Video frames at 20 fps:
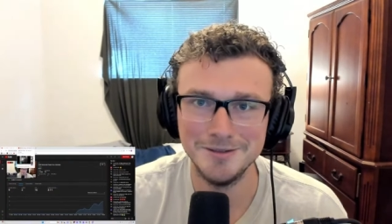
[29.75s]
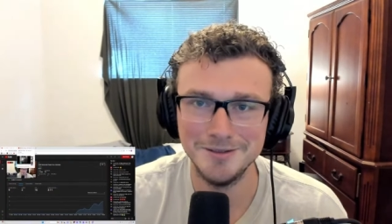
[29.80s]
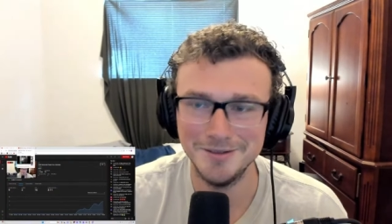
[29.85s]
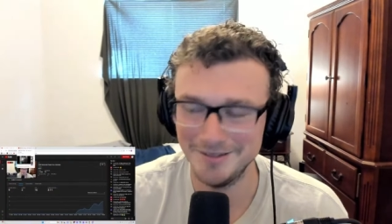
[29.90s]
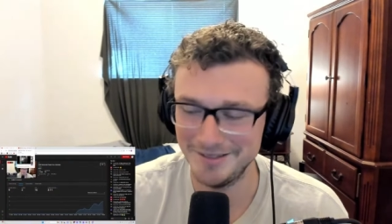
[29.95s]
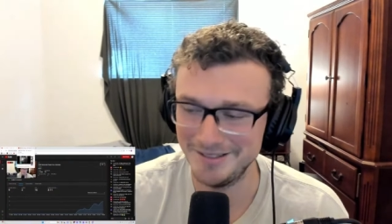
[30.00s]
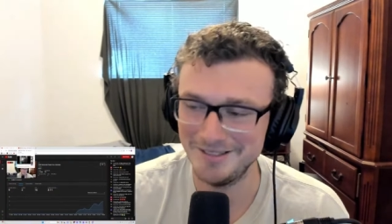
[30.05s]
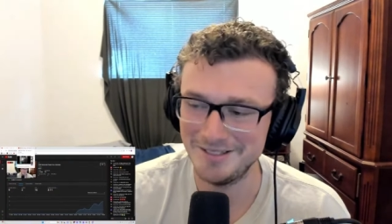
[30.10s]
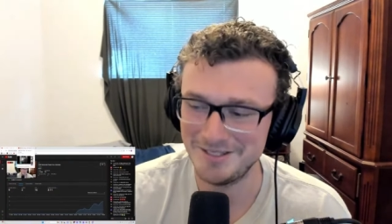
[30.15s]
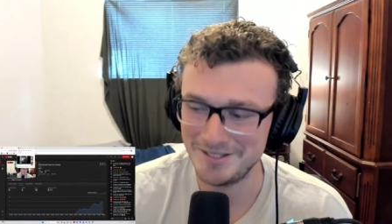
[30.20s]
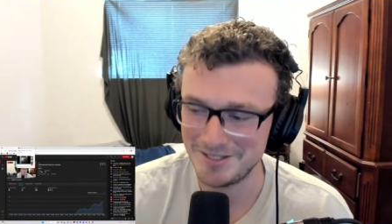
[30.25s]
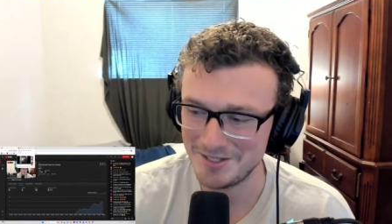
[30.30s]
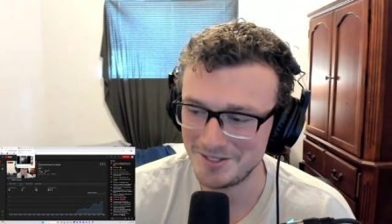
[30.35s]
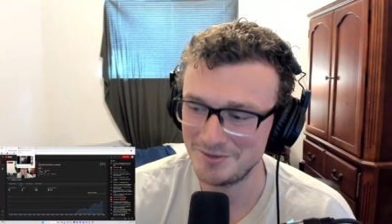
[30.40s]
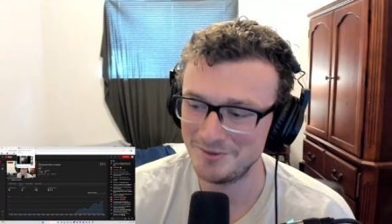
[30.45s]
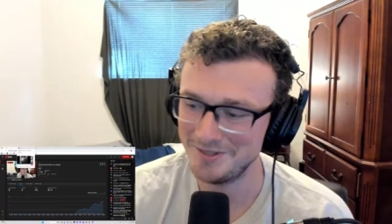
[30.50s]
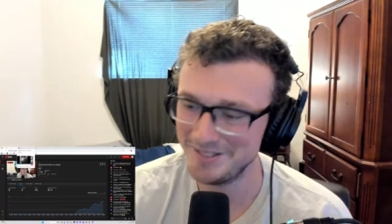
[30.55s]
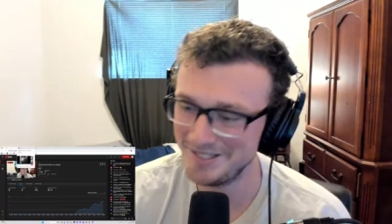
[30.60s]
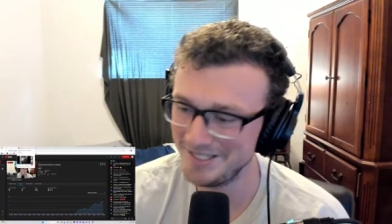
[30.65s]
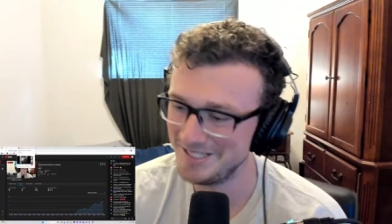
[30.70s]
Like, is this
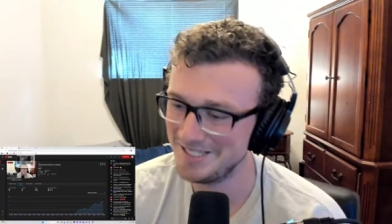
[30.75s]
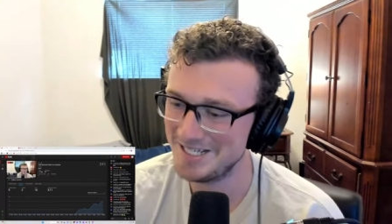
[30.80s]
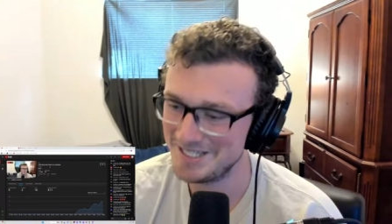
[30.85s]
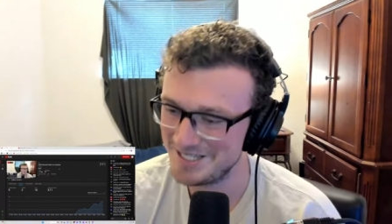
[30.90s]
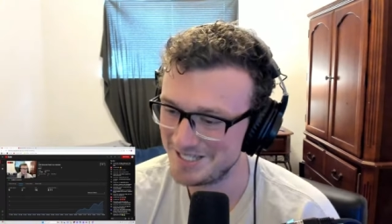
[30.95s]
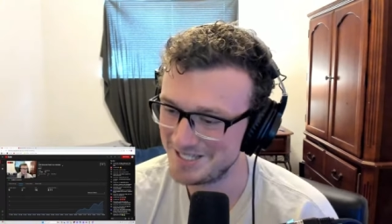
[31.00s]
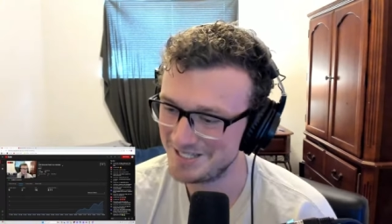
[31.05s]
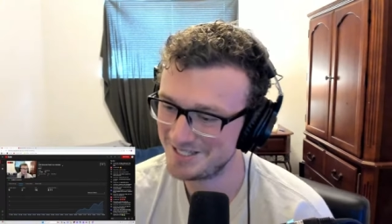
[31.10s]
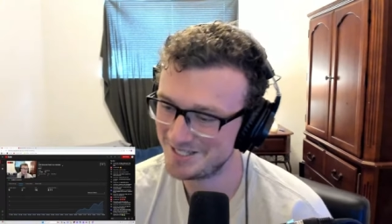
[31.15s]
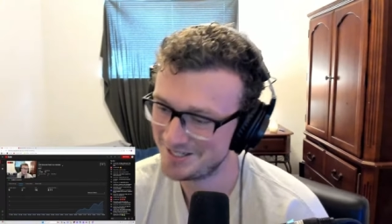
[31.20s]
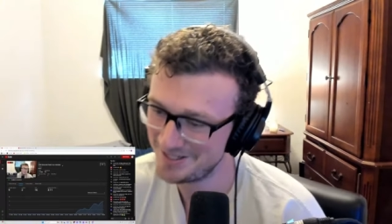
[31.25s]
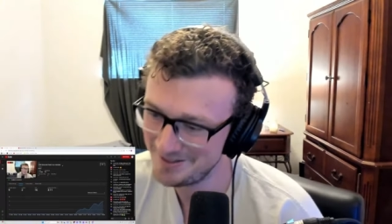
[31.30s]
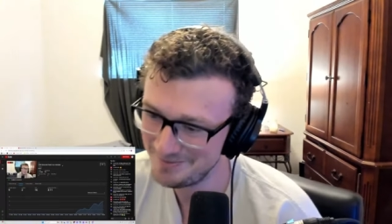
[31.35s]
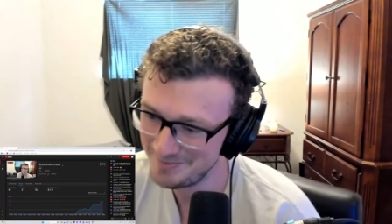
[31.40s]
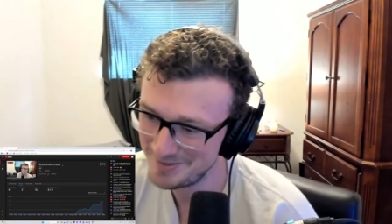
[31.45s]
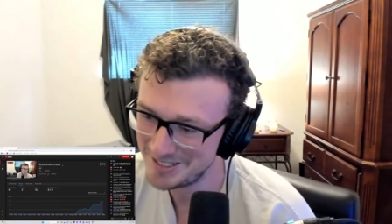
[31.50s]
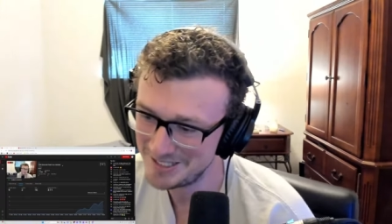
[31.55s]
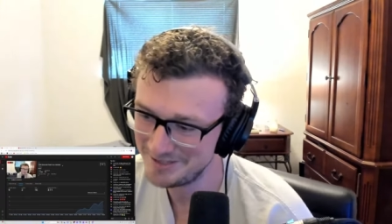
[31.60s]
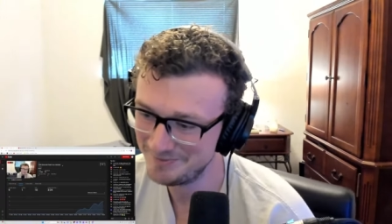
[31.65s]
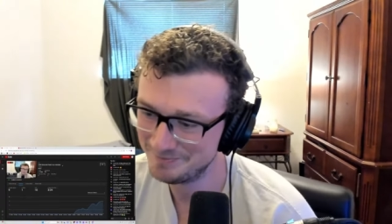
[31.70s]
really necessary,
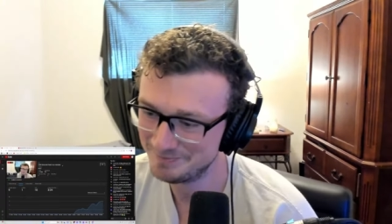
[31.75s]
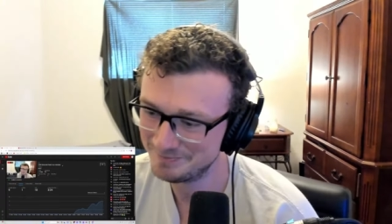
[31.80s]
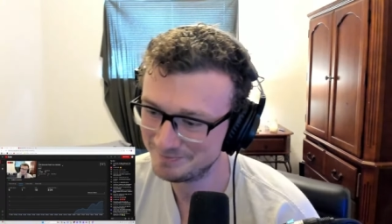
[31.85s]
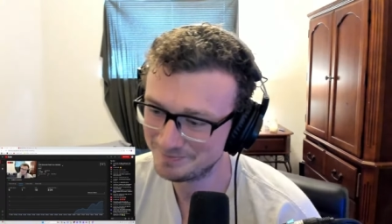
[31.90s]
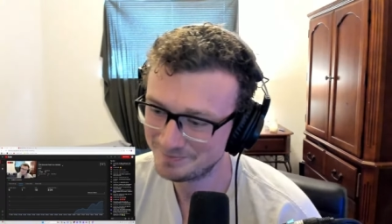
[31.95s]
man?